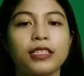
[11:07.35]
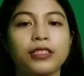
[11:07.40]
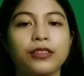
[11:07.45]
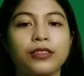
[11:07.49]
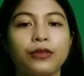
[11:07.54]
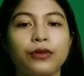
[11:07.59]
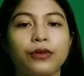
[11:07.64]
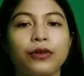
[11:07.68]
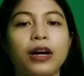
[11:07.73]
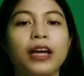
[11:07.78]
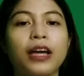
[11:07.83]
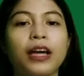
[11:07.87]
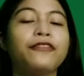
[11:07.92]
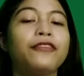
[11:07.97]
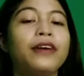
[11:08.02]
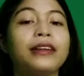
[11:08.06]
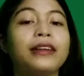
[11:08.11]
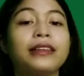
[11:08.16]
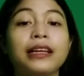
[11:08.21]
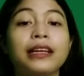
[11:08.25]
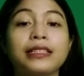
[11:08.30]
So,
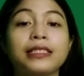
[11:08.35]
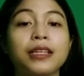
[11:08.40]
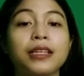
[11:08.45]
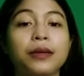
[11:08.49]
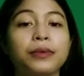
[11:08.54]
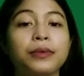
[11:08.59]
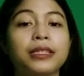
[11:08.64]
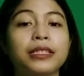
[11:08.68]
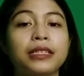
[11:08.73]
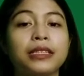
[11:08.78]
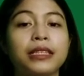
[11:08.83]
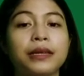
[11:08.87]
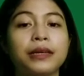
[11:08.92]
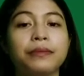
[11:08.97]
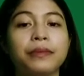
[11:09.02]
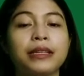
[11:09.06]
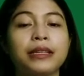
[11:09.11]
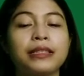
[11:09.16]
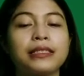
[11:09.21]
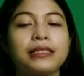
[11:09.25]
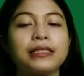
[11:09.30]
unfinalizability
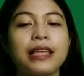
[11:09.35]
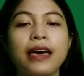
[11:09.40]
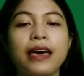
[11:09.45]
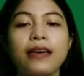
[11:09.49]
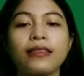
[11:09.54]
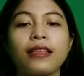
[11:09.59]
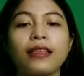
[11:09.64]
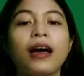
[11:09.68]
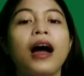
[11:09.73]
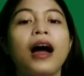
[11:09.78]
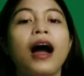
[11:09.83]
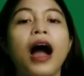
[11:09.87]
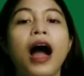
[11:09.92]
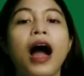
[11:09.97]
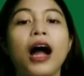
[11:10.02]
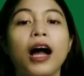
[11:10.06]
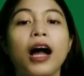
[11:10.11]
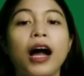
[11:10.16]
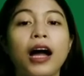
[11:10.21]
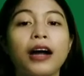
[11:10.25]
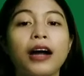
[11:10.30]
means that a
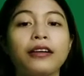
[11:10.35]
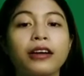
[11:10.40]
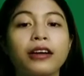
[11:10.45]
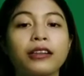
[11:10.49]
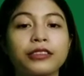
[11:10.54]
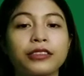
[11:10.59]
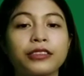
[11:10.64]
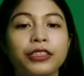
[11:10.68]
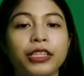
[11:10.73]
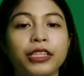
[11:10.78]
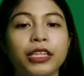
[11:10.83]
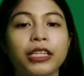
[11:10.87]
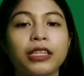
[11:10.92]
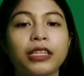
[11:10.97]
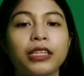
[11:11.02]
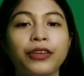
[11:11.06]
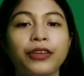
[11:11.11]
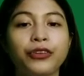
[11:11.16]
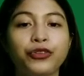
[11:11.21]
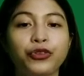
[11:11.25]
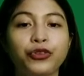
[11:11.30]
character in
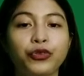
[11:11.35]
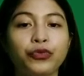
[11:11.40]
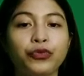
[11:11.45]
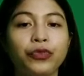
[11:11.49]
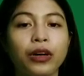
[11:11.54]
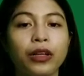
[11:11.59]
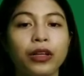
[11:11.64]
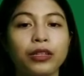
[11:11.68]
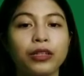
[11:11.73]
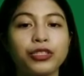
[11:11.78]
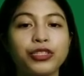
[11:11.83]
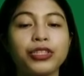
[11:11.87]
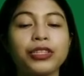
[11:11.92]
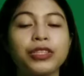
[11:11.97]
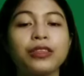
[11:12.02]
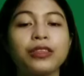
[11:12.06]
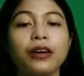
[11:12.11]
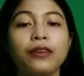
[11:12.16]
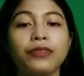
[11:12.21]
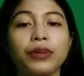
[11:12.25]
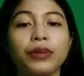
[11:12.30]
a novel should
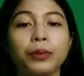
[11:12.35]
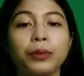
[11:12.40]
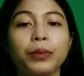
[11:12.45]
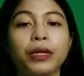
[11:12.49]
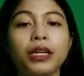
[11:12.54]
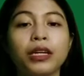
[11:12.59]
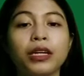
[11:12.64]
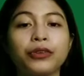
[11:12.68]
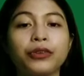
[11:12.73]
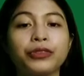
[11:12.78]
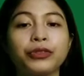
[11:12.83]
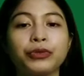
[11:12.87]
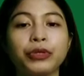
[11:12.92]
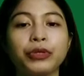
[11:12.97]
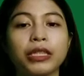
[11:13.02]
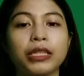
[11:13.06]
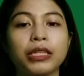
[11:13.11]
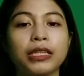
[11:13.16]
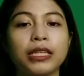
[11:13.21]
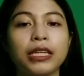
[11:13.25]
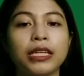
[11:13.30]
never be
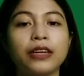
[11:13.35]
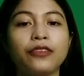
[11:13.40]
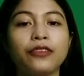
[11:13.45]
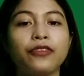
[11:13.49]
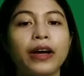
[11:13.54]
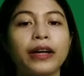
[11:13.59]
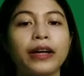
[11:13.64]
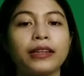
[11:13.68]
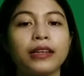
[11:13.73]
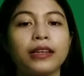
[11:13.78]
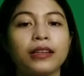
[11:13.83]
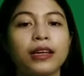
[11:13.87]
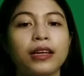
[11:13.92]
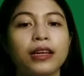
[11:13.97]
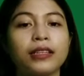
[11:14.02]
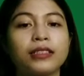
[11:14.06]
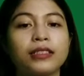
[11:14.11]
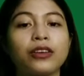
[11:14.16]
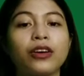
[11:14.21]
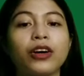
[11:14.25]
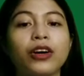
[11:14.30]
concretely
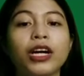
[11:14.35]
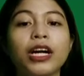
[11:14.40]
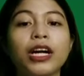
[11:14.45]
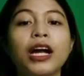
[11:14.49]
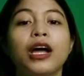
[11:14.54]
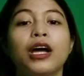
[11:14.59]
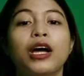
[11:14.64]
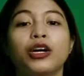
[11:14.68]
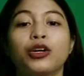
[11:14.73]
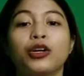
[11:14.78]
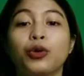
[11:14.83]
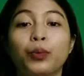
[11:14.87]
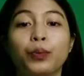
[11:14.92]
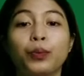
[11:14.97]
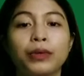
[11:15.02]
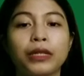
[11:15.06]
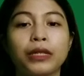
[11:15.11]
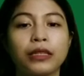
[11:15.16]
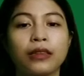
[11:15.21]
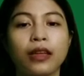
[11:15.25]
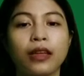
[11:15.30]
finalized or
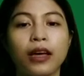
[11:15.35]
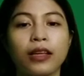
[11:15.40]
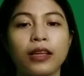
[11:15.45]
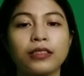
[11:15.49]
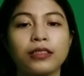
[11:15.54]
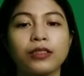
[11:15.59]
completed.